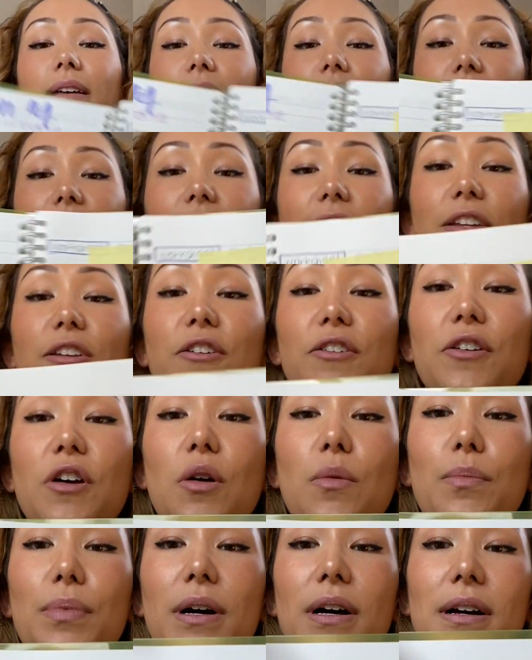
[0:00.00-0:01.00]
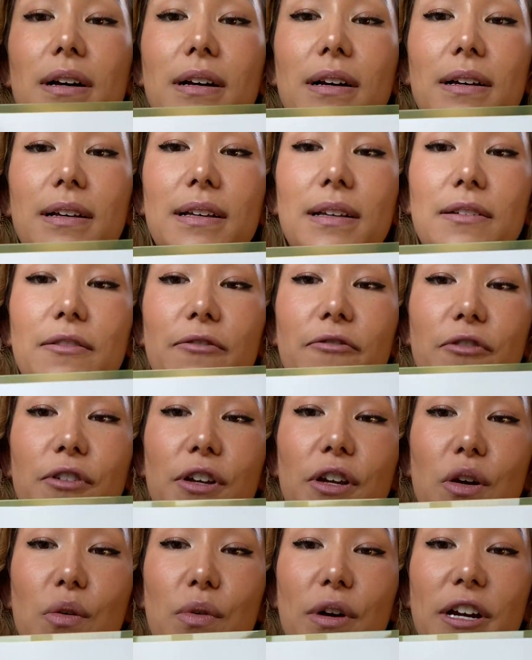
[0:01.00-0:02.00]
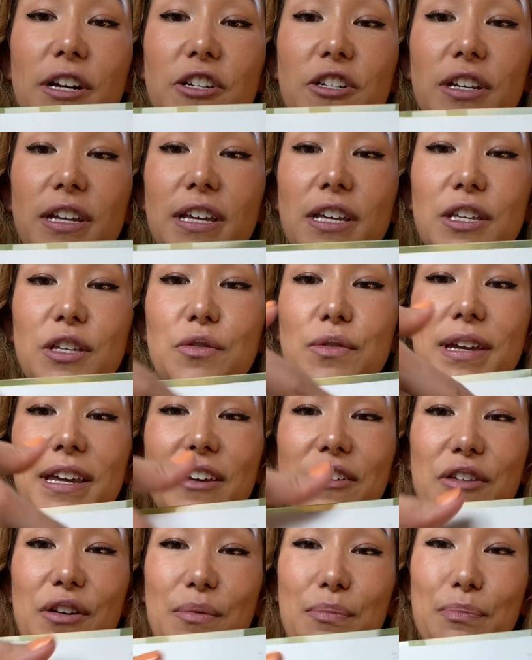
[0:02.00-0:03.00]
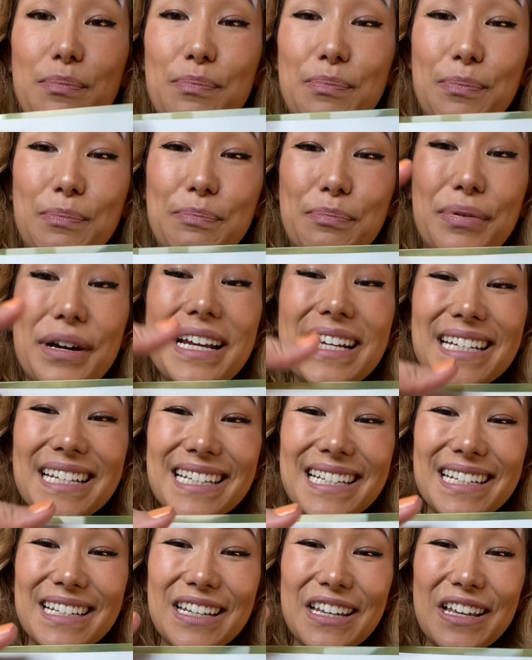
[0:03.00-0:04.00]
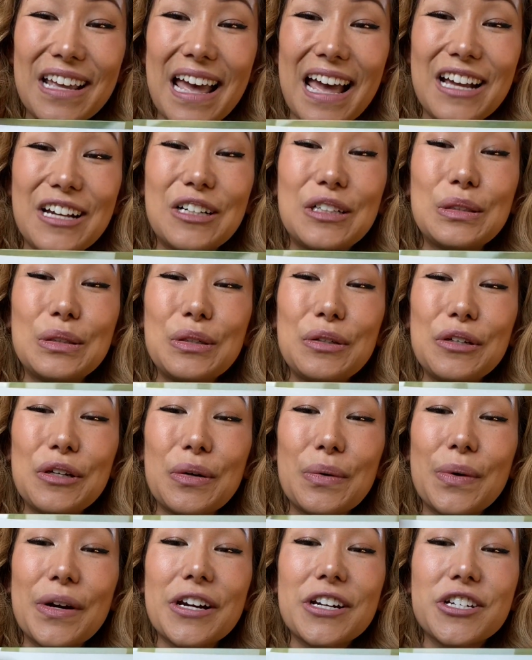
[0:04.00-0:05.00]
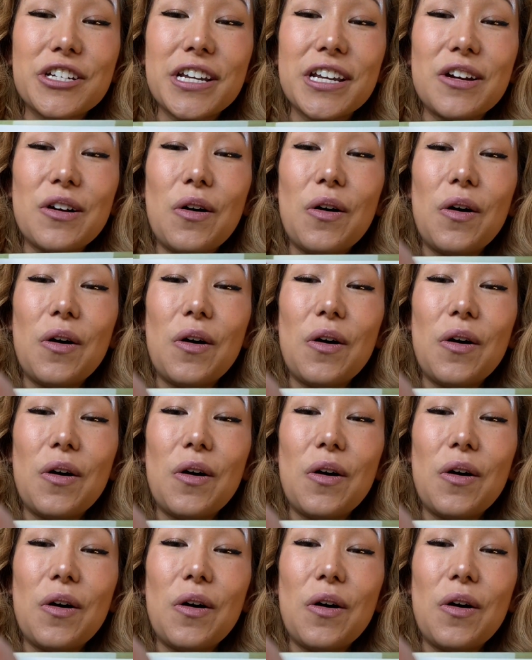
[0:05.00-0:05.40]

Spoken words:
in your notebook, for your worksheet, you either print and glue your worksheet